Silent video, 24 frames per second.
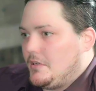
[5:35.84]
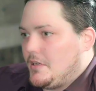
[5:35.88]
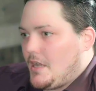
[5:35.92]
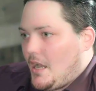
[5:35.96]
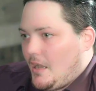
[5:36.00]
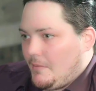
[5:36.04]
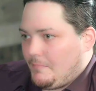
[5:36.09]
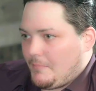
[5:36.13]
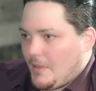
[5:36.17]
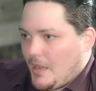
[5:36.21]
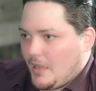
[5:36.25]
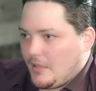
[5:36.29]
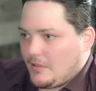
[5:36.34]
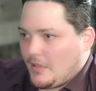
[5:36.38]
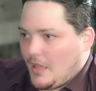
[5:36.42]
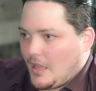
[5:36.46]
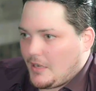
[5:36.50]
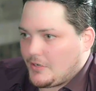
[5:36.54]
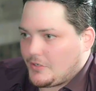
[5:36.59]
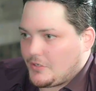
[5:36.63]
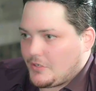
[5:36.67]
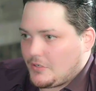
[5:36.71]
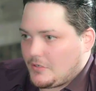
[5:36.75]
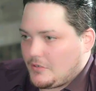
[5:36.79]

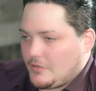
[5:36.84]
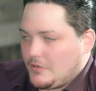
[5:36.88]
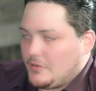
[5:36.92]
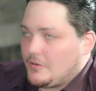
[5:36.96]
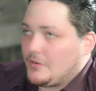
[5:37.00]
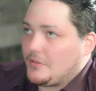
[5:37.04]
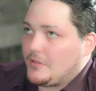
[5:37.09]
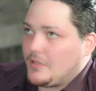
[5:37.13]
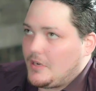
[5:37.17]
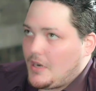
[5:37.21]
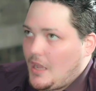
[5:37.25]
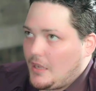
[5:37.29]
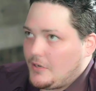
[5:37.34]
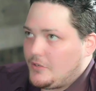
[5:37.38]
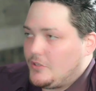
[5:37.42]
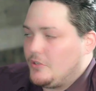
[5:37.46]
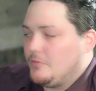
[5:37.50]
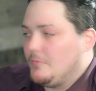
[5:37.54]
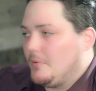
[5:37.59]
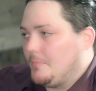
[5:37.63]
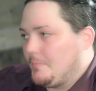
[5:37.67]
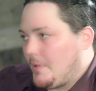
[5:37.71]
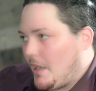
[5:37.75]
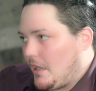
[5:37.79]
non-biological or the
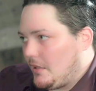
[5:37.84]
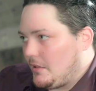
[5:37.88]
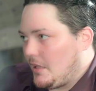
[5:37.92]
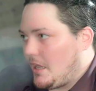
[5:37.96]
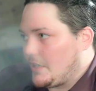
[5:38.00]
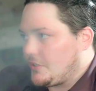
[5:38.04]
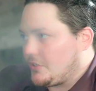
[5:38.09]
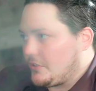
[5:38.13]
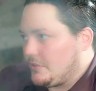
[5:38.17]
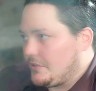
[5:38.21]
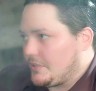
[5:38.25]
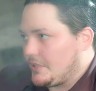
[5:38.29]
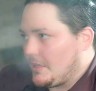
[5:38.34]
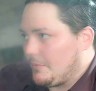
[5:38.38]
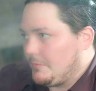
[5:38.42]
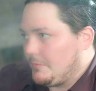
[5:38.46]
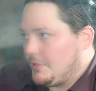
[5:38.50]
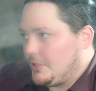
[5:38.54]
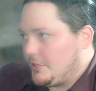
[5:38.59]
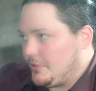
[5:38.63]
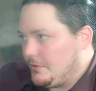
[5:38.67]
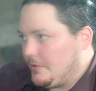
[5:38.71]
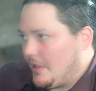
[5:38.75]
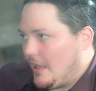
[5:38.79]
non-human biologicals that we
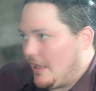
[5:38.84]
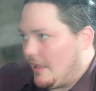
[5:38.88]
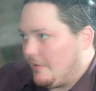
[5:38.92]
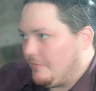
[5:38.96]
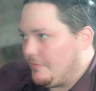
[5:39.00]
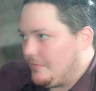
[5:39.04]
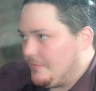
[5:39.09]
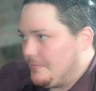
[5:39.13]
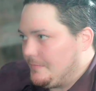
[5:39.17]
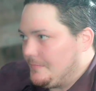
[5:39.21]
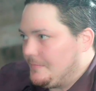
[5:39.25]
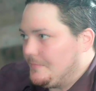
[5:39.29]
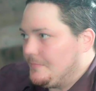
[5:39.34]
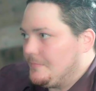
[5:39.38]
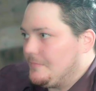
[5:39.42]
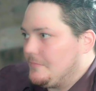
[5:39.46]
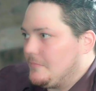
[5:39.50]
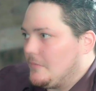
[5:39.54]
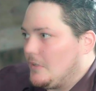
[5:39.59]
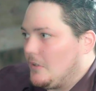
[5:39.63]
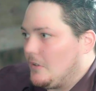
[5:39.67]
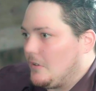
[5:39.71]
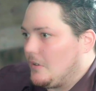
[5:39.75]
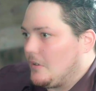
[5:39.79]
do have
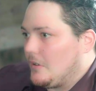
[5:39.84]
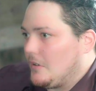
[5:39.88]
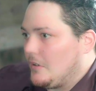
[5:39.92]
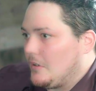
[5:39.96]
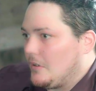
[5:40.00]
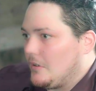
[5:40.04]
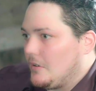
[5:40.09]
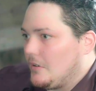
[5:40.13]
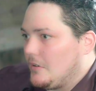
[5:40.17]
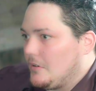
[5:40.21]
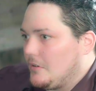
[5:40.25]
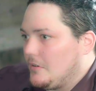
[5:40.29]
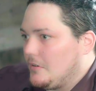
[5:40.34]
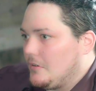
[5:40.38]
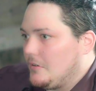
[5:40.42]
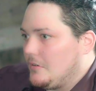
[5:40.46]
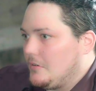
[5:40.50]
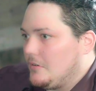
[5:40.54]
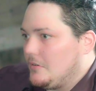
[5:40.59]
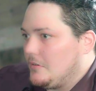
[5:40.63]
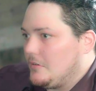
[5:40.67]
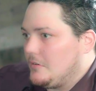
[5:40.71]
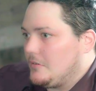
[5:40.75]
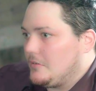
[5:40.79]
are
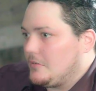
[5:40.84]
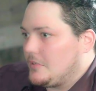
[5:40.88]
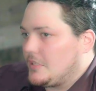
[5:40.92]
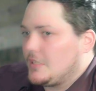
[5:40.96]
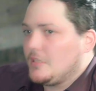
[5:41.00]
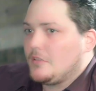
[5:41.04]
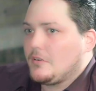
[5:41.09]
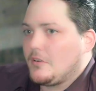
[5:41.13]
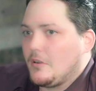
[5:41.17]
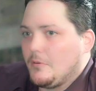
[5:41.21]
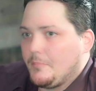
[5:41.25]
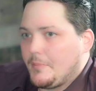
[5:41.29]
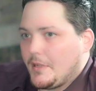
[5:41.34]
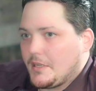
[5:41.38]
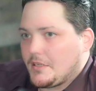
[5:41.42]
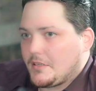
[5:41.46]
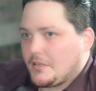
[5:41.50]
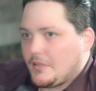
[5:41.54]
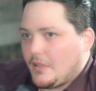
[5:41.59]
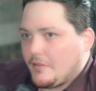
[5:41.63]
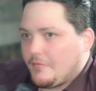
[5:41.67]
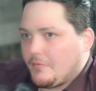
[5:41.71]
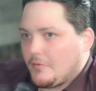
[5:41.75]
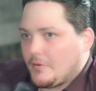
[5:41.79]
silicone-based
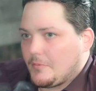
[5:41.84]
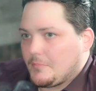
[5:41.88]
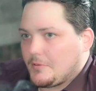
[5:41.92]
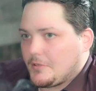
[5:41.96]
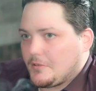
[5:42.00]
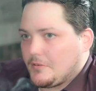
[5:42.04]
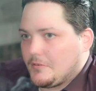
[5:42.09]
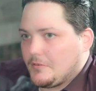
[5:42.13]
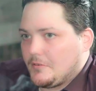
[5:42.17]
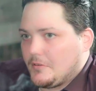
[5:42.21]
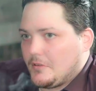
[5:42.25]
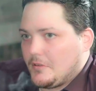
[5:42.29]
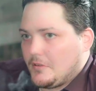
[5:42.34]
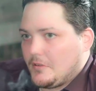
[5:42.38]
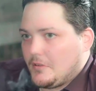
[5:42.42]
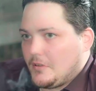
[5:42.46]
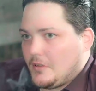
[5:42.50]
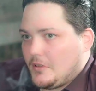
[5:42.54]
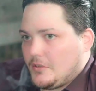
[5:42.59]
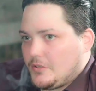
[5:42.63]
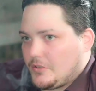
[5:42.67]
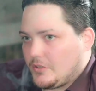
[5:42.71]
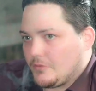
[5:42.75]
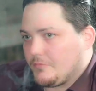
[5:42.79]
life forms.
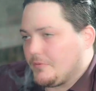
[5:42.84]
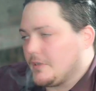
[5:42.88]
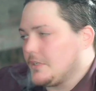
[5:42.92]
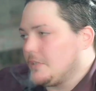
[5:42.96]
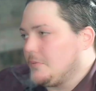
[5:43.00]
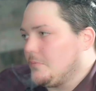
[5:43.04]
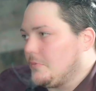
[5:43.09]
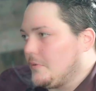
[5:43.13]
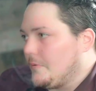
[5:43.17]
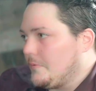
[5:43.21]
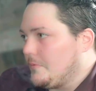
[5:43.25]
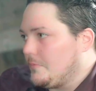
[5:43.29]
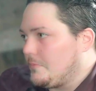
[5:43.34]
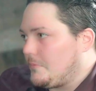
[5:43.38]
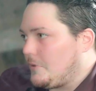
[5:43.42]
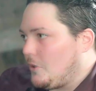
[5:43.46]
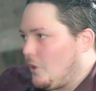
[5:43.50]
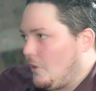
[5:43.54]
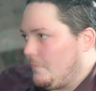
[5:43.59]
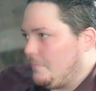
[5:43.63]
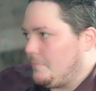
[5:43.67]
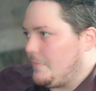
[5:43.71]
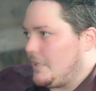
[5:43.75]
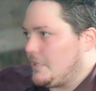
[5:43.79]
So the reason we're
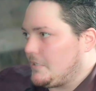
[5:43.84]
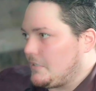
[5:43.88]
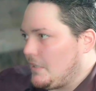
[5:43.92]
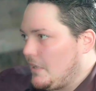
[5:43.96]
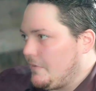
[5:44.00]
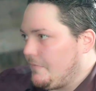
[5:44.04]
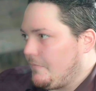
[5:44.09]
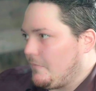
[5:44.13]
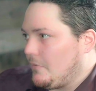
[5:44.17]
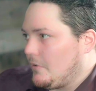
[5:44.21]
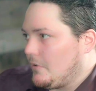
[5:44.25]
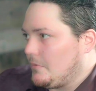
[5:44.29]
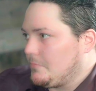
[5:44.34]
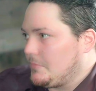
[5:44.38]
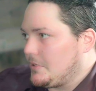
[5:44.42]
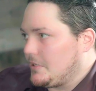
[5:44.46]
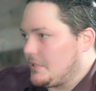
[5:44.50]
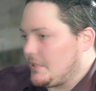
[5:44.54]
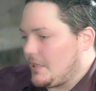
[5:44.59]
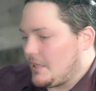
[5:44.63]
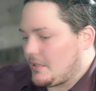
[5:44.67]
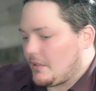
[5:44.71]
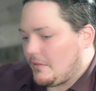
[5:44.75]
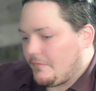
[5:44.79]
carbon-based life forms
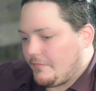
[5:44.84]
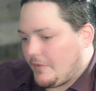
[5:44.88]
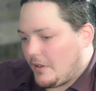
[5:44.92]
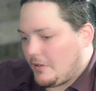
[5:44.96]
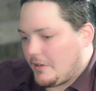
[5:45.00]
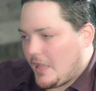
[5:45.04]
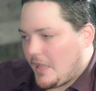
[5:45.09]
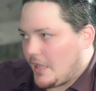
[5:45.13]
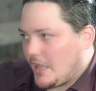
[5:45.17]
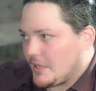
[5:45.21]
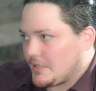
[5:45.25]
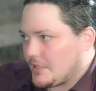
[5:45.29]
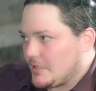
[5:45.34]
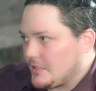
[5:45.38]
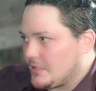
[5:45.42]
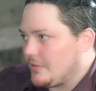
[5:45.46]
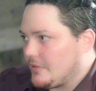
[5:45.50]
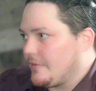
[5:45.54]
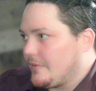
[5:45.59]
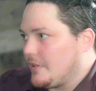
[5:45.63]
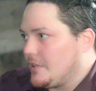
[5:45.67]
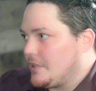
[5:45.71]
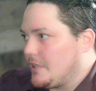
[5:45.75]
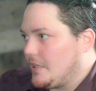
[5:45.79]
is at the very essence
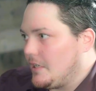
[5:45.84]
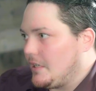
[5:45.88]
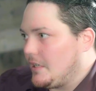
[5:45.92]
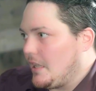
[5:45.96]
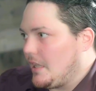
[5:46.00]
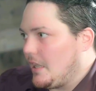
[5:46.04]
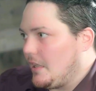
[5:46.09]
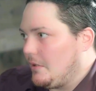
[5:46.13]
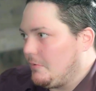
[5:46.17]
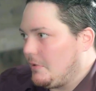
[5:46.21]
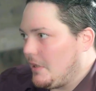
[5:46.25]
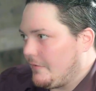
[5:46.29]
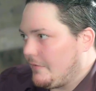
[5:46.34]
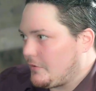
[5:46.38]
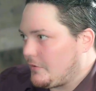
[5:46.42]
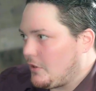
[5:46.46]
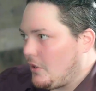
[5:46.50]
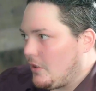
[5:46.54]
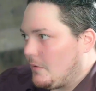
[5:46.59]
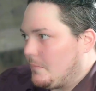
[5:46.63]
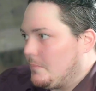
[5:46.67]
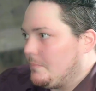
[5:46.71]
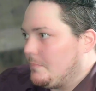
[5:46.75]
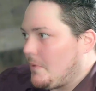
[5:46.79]
of our DNA, we have
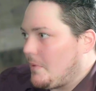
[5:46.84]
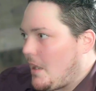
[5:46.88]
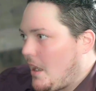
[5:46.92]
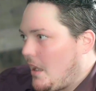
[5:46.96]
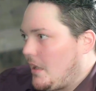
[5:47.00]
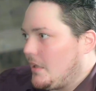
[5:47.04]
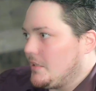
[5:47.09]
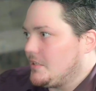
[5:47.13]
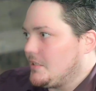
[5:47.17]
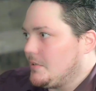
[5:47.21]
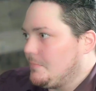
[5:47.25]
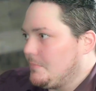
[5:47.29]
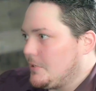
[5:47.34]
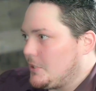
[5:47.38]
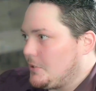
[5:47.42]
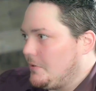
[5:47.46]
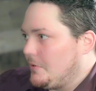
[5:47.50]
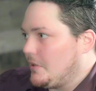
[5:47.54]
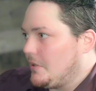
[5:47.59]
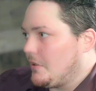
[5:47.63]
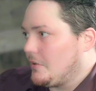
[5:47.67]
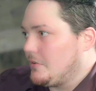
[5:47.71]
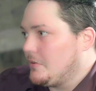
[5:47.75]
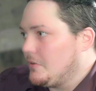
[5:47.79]
carbon bonds in
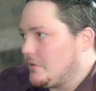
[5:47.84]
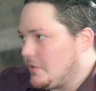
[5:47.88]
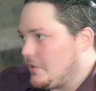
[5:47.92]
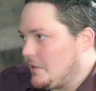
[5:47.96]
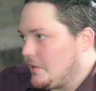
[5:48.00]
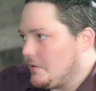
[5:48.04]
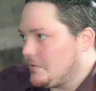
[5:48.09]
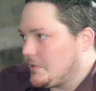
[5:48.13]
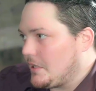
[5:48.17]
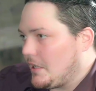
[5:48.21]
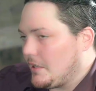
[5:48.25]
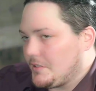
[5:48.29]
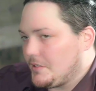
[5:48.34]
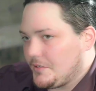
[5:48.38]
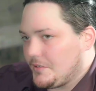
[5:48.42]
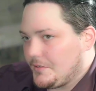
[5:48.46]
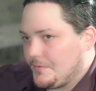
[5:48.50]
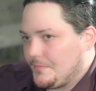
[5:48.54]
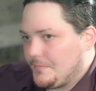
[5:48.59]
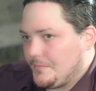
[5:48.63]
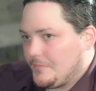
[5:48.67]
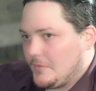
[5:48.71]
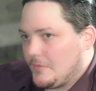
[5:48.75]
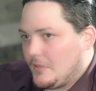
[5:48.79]
between our nucleotides.
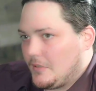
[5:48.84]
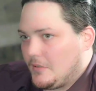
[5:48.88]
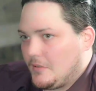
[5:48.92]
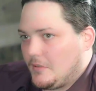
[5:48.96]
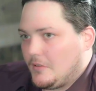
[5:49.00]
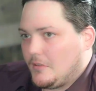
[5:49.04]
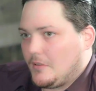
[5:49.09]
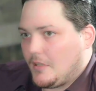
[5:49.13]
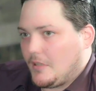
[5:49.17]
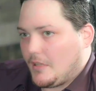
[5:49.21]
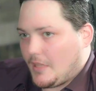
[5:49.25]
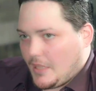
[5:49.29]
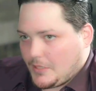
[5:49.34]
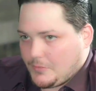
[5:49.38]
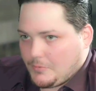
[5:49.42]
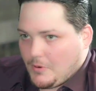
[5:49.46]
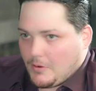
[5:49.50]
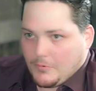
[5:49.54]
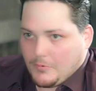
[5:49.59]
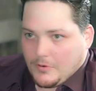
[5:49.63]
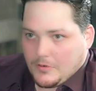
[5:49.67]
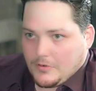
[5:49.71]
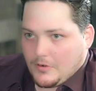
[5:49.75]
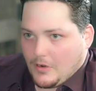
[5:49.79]
And that's why
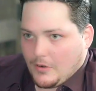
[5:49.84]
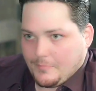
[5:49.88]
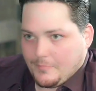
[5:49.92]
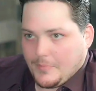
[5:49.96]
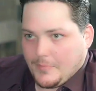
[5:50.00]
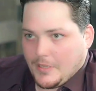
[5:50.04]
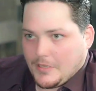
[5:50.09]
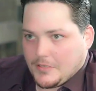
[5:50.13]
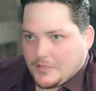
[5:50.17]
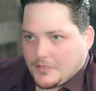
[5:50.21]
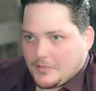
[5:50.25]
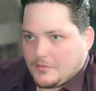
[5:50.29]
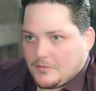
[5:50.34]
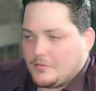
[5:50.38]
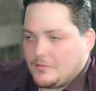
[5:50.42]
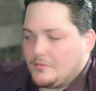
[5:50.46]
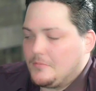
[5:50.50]
we're carbon-based.